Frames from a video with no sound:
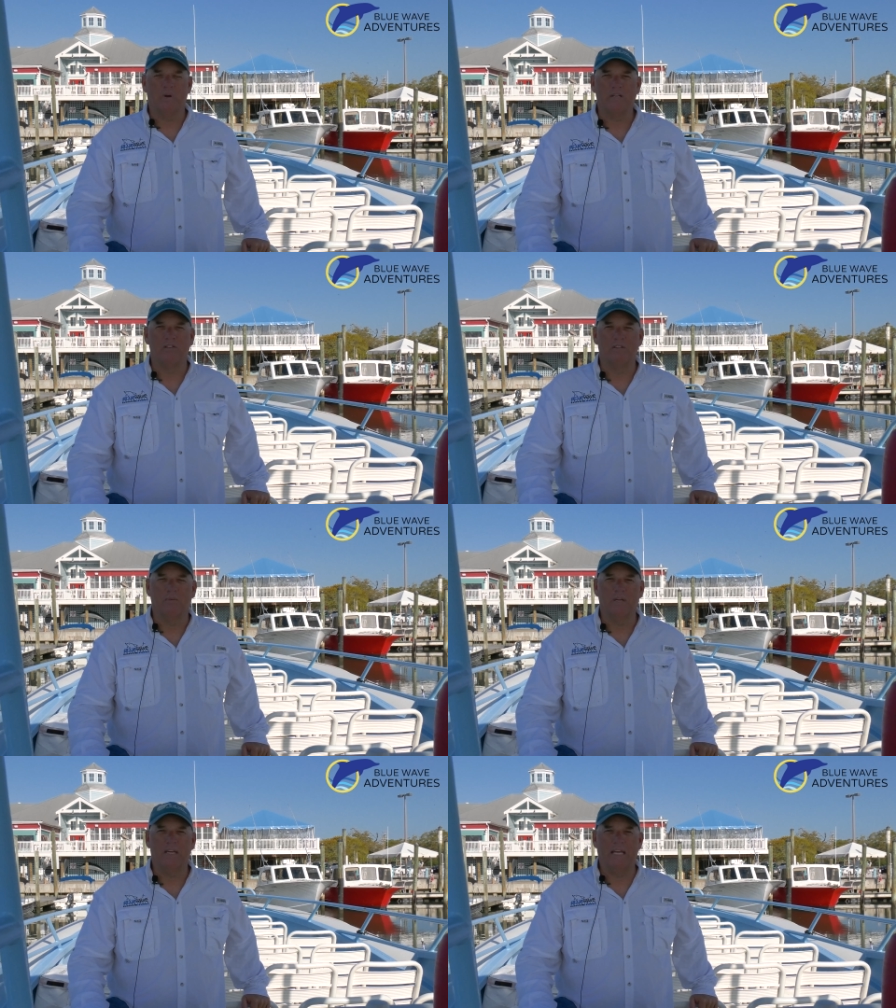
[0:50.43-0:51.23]
question
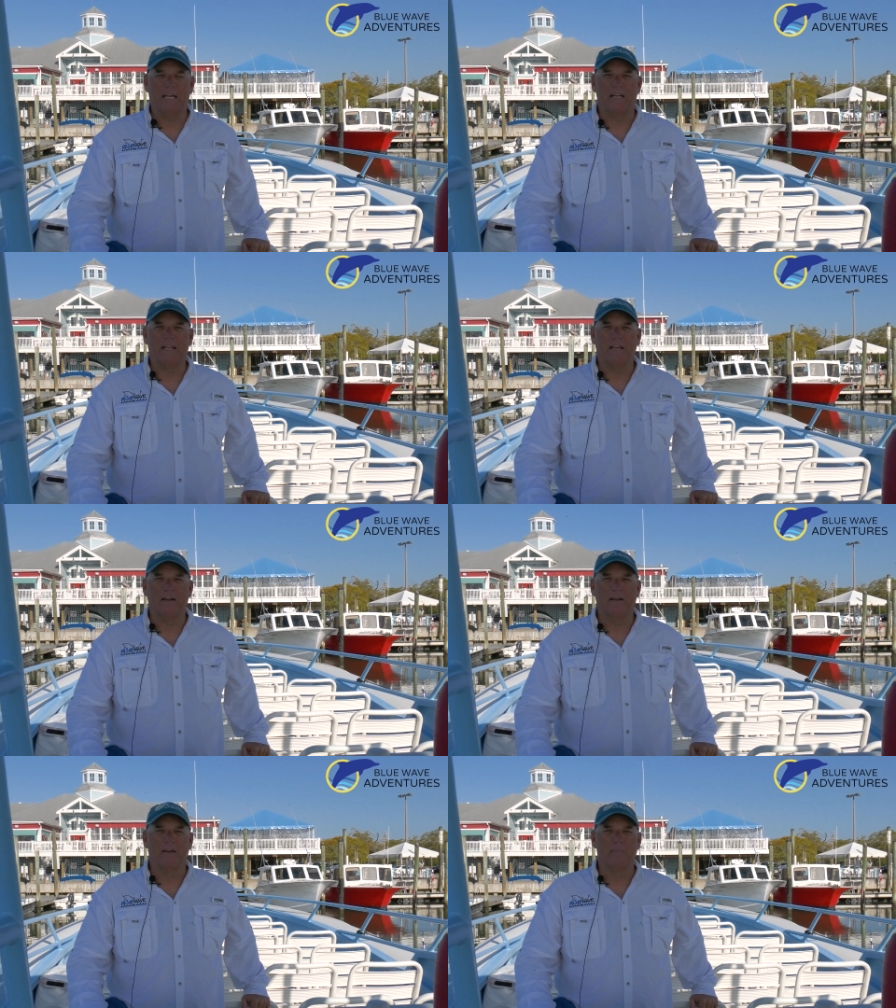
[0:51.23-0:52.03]
that we get
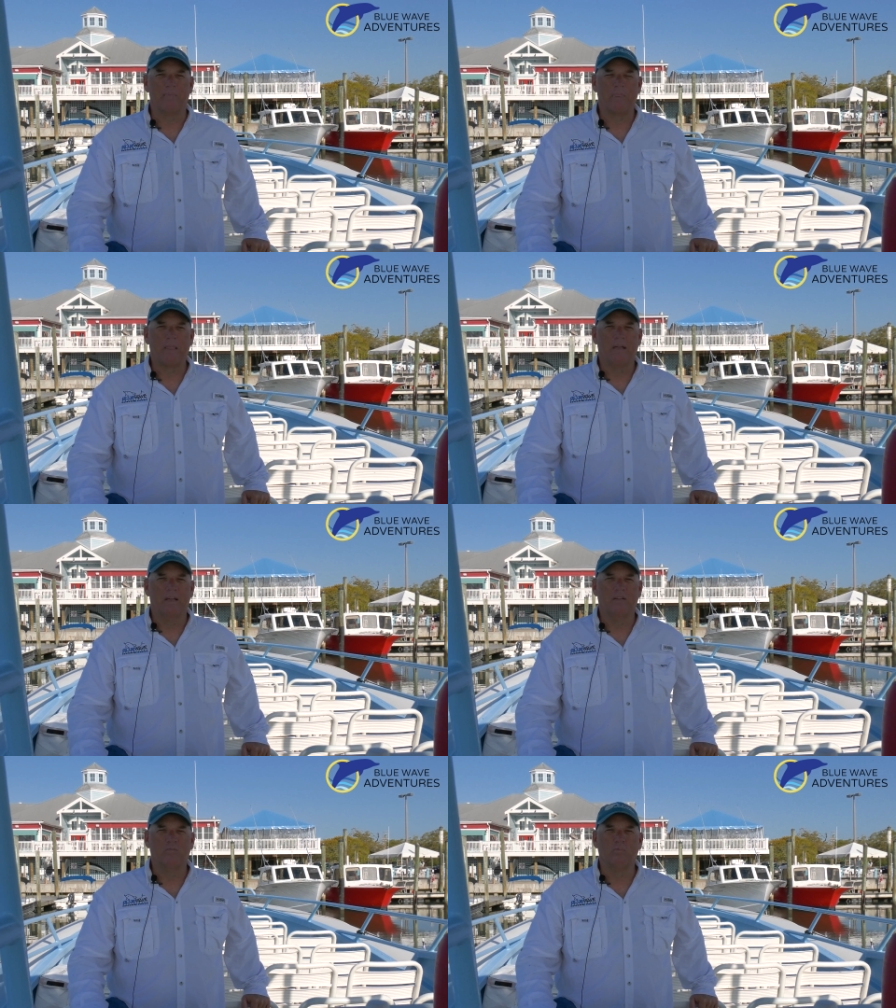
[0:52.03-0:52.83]

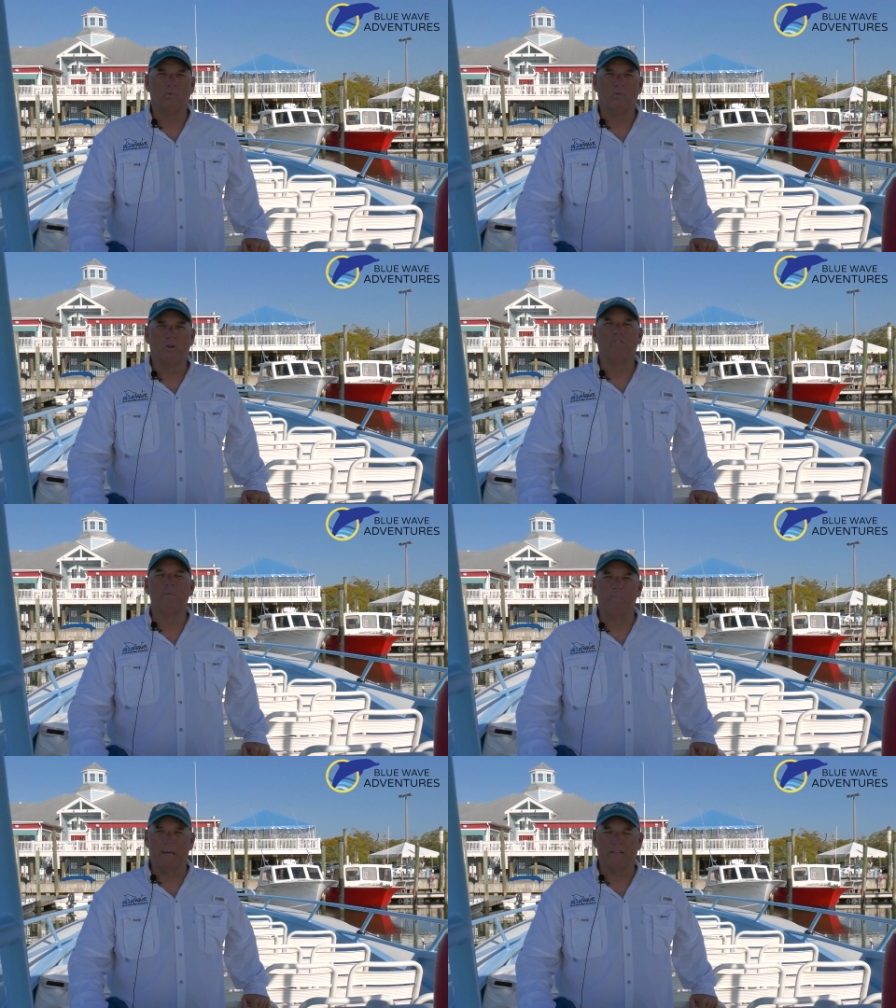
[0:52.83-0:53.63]
is, what is
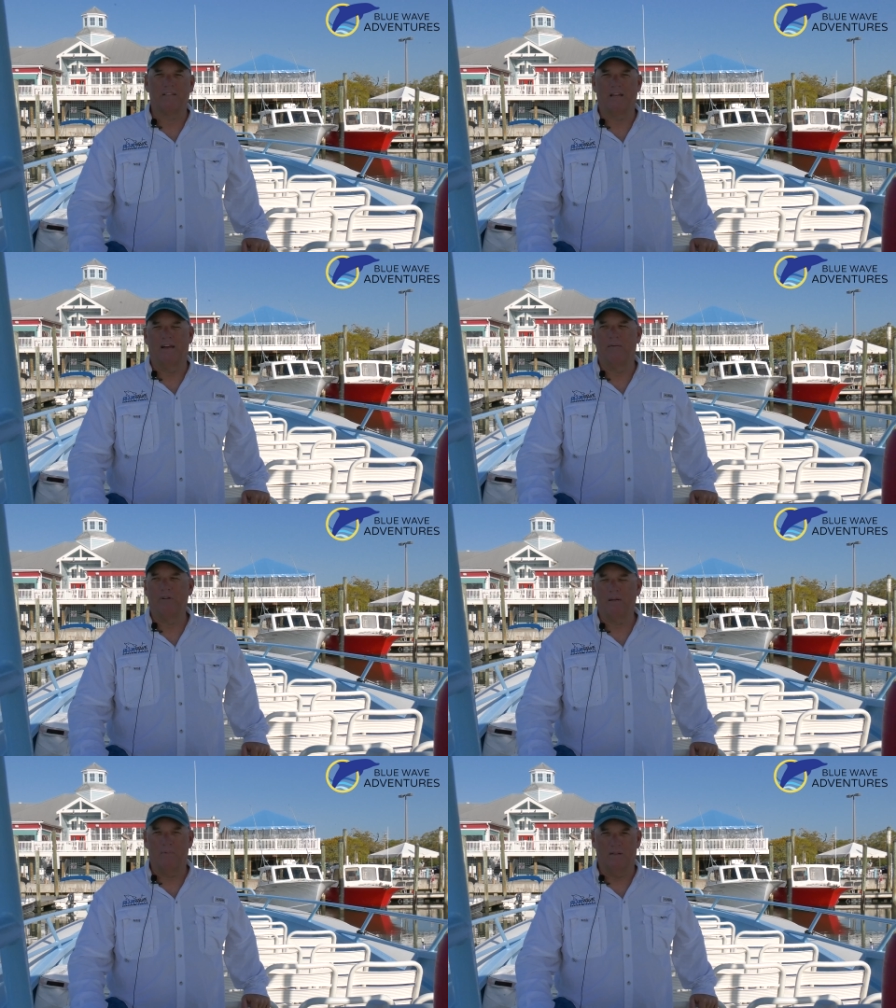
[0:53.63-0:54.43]
the best time
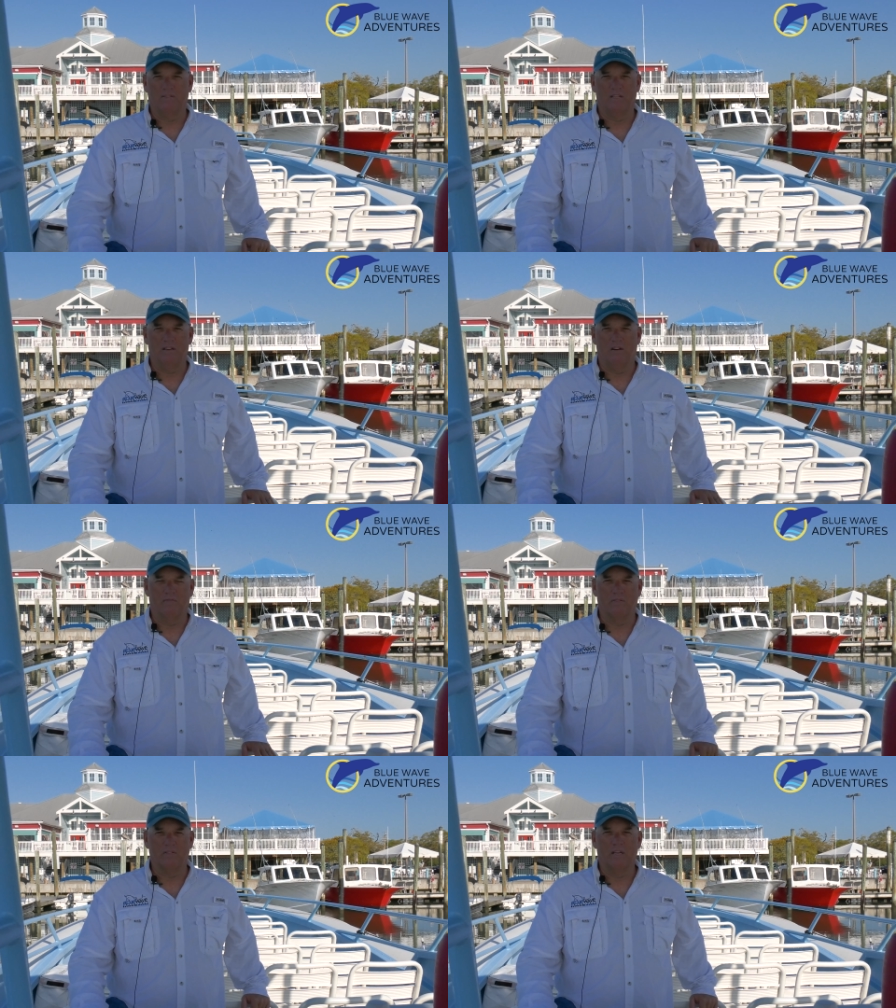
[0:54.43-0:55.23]
to come out and see
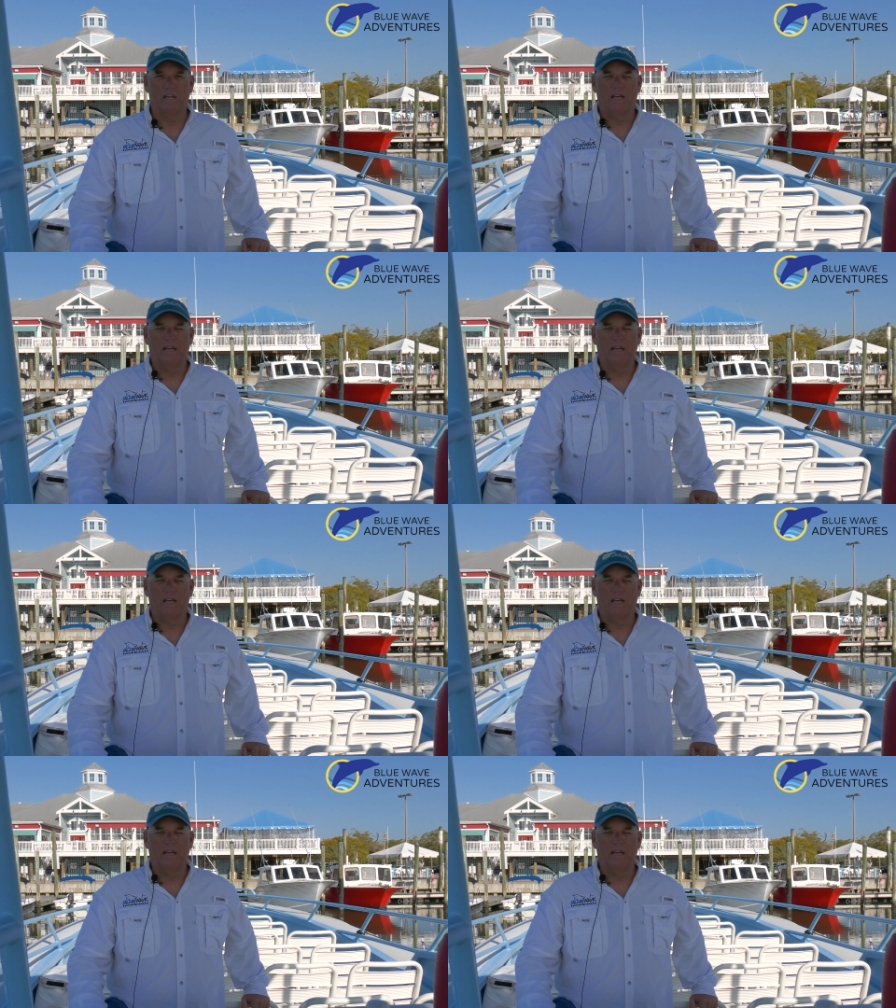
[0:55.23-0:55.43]
dolphins?